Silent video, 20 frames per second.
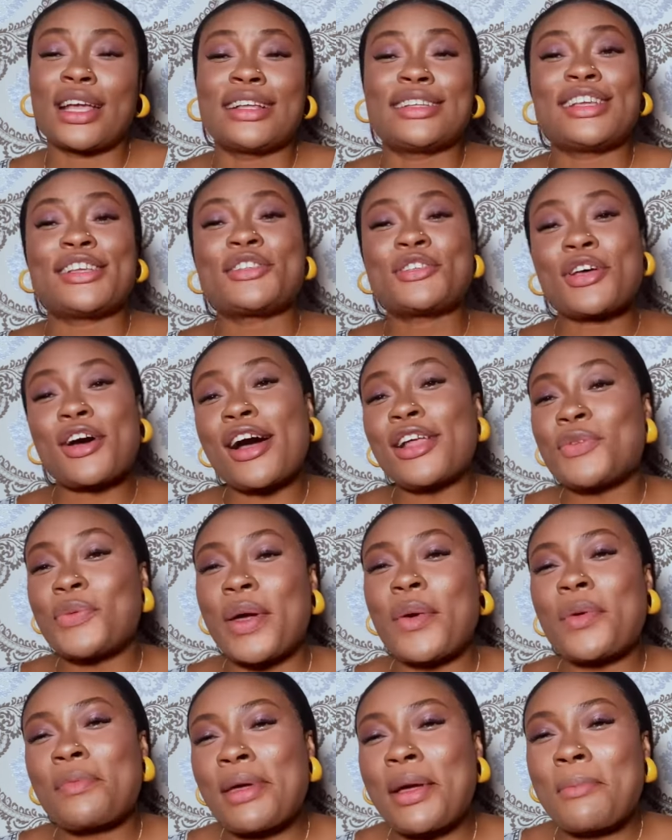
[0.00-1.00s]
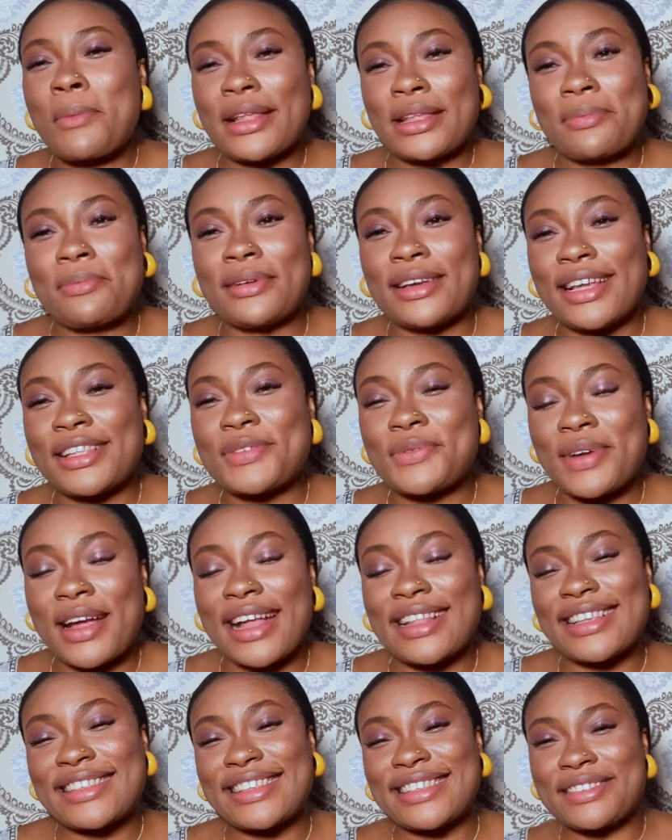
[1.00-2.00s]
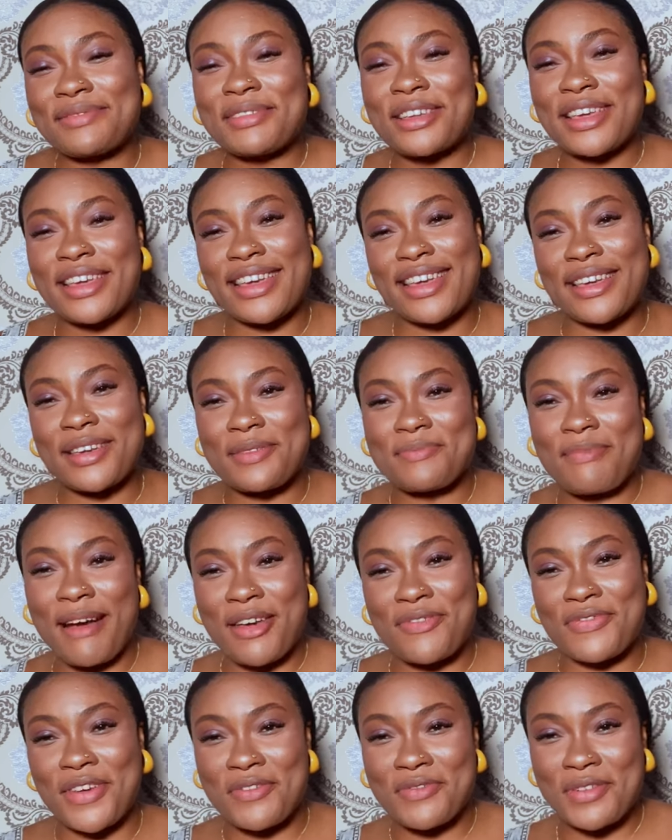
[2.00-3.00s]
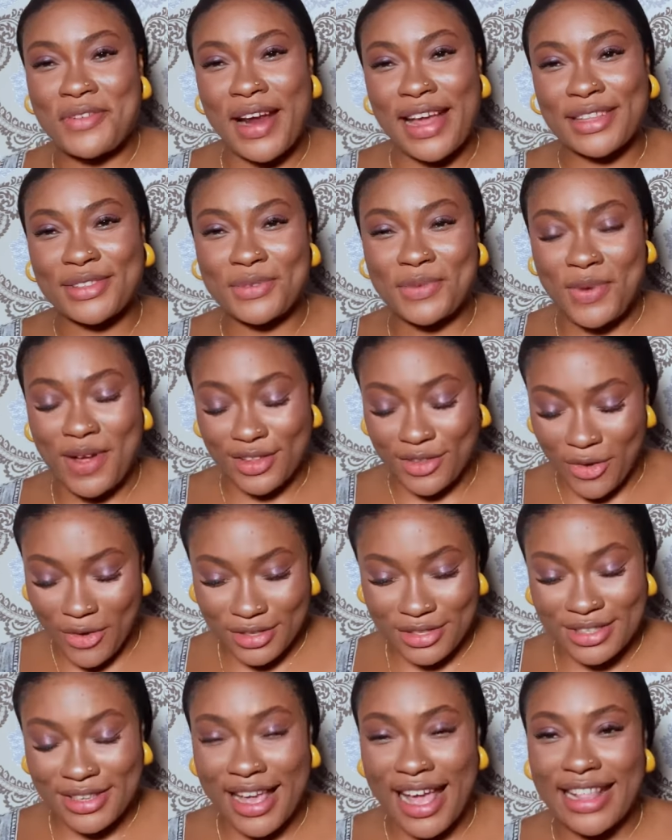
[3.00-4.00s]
The third way women manipulate one, and this is the my favorite one also,